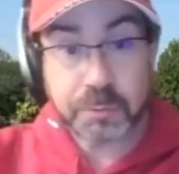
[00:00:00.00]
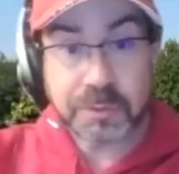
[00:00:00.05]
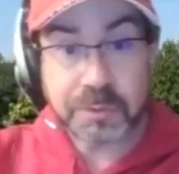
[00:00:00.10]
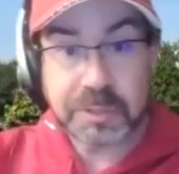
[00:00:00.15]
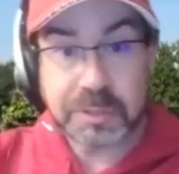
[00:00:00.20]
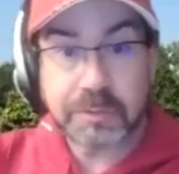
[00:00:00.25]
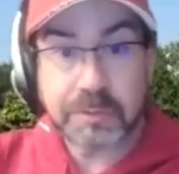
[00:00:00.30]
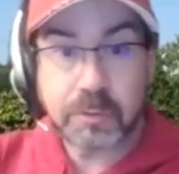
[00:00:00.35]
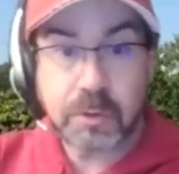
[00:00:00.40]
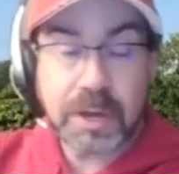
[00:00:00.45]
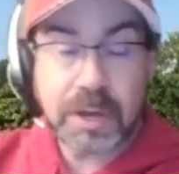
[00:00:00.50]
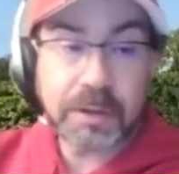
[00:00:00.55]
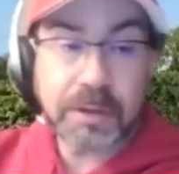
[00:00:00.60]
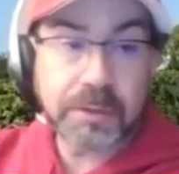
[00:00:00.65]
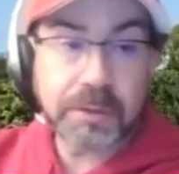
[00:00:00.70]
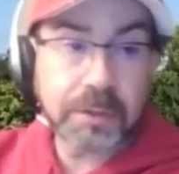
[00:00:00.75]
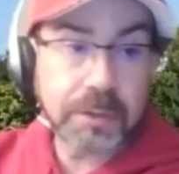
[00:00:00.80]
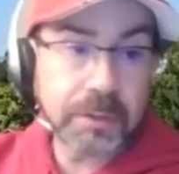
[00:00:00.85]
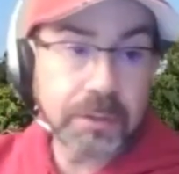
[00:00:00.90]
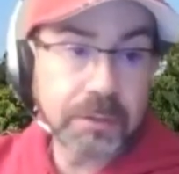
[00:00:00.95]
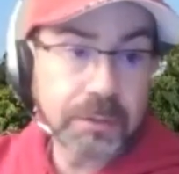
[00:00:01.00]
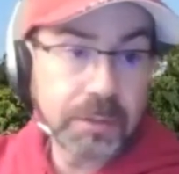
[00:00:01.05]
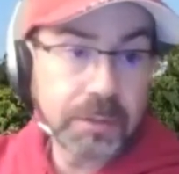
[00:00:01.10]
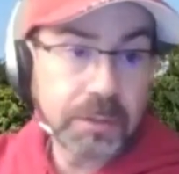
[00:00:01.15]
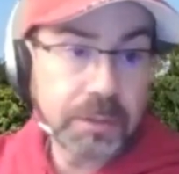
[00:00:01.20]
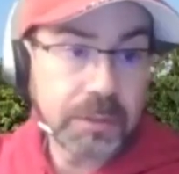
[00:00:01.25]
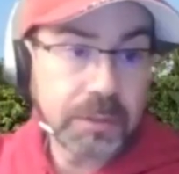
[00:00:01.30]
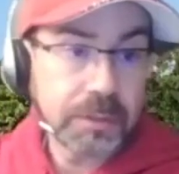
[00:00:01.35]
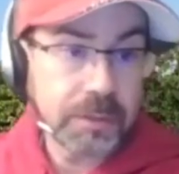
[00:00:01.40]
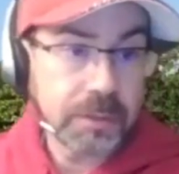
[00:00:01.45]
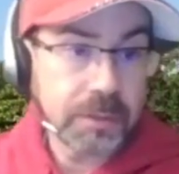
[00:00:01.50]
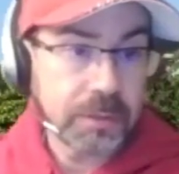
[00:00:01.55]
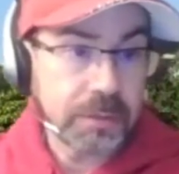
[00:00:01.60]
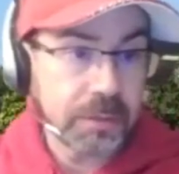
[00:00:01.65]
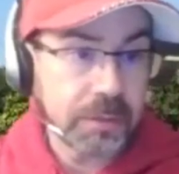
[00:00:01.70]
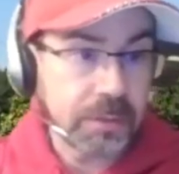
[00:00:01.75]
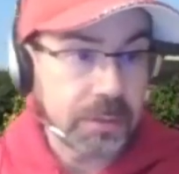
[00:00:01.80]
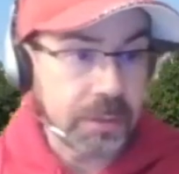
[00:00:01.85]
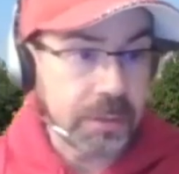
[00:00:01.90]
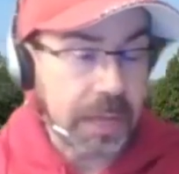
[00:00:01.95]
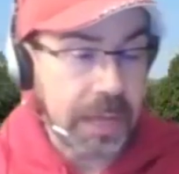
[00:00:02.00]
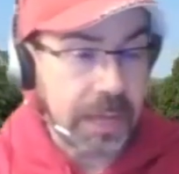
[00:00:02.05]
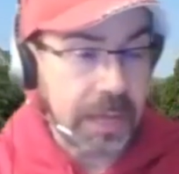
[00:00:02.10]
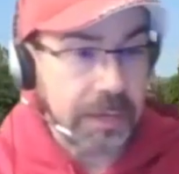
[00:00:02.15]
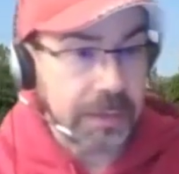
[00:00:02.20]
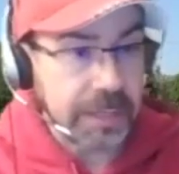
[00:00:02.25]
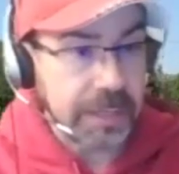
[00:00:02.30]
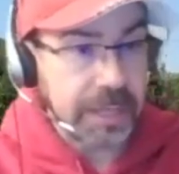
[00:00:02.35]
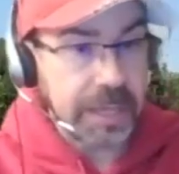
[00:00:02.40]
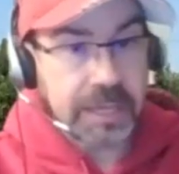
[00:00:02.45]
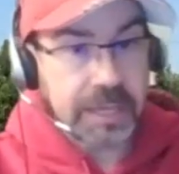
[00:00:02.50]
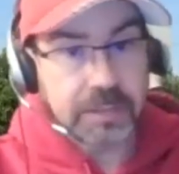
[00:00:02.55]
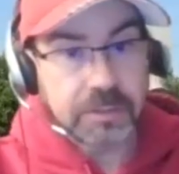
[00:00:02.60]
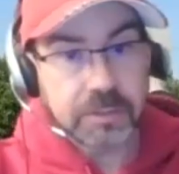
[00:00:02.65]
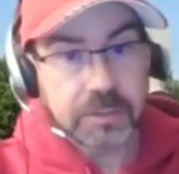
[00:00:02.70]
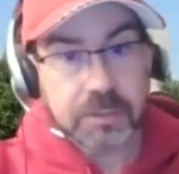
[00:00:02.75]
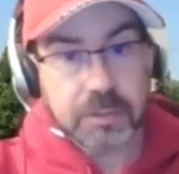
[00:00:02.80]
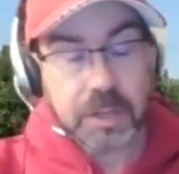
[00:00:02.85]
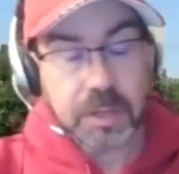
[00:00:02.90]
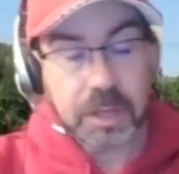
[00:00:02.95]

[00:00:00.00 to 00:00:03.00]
reliever out of the gate.